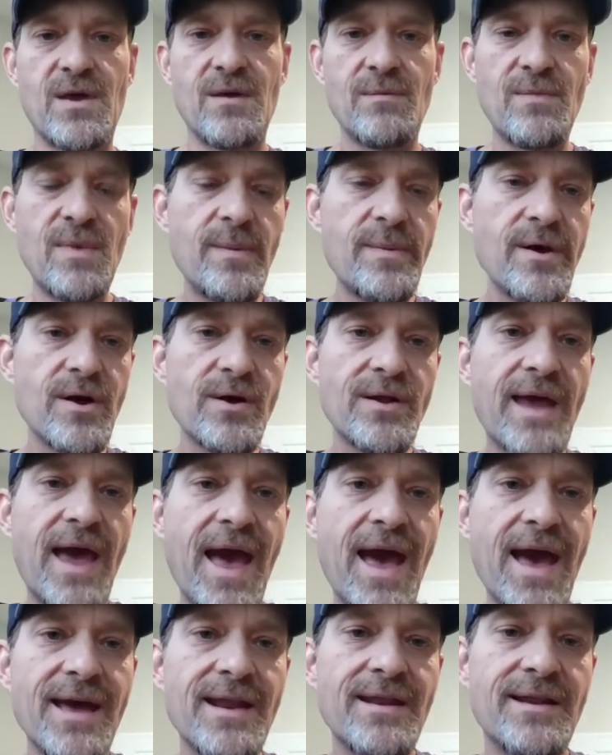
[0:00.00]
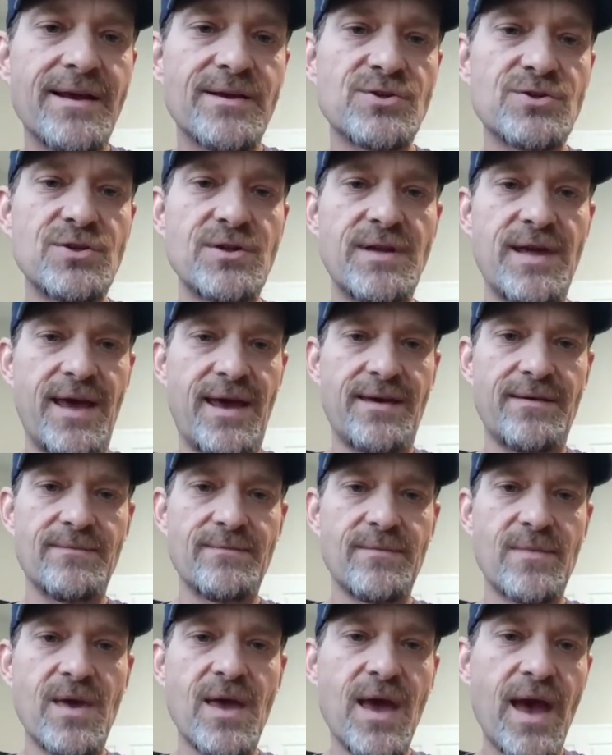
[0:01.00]
Maybe I'll add an extra day.
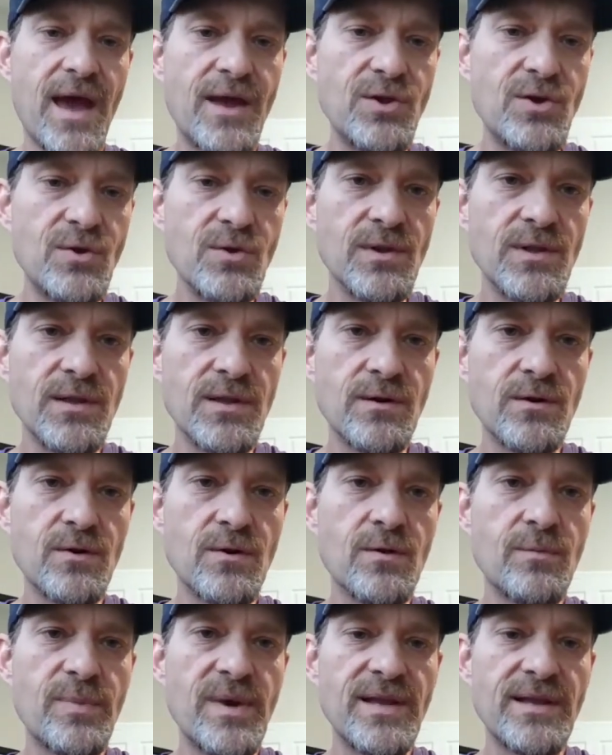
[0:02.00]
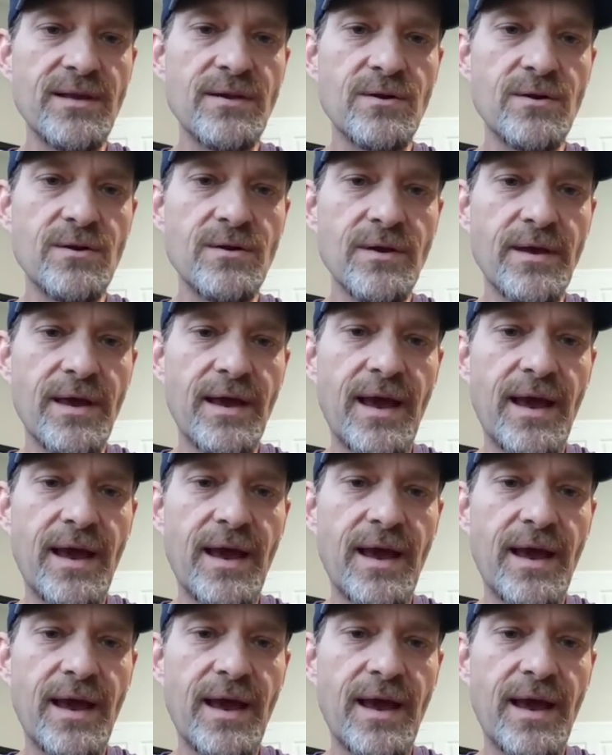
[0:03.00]
And do little by little,